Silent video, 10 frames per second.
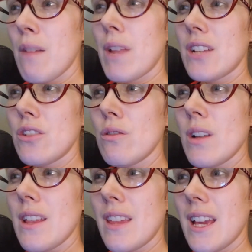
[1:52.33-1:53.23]
but i do
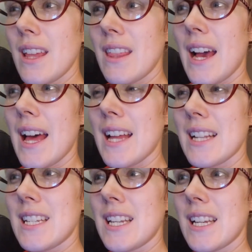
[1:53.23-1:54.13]
think
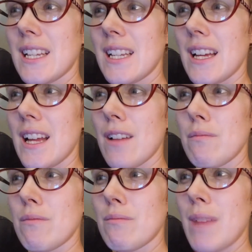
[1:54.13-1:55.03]
that um,